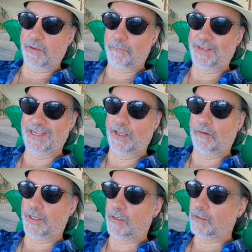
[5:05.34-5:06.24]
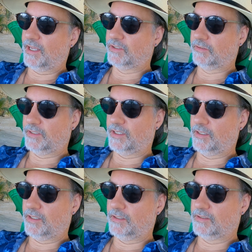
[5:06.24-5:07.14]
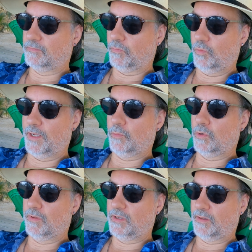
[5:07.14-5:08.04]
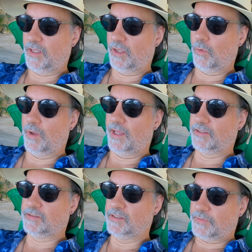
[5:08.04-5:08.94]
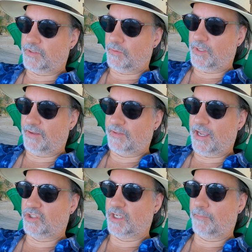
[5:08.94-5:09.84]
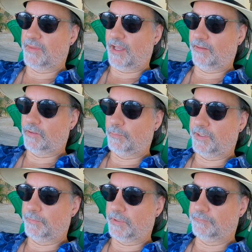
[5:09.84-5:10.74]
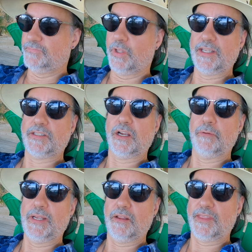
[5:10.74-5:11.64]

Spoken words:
can be down here. Actually, it's way more than in the U.S. So you have to shop that a little bit. So that's not going to be our